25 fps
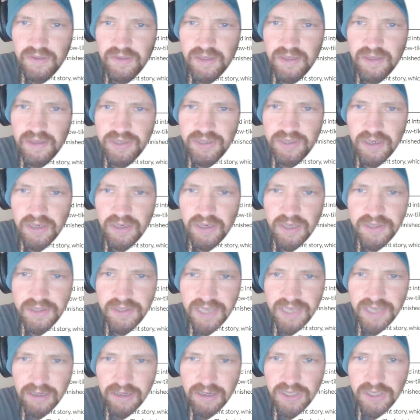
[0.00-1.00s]
The
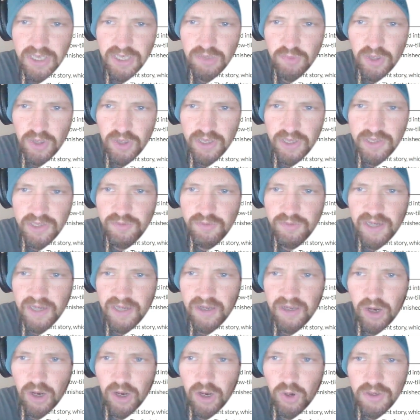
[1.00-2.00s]
entire interior work is
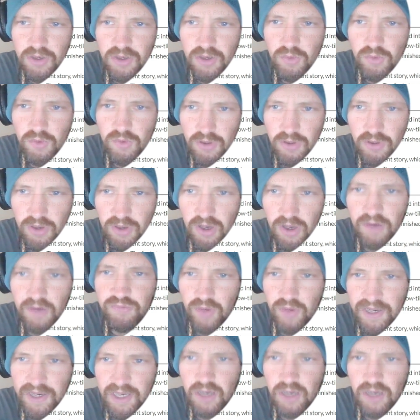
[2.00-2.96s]
white oak of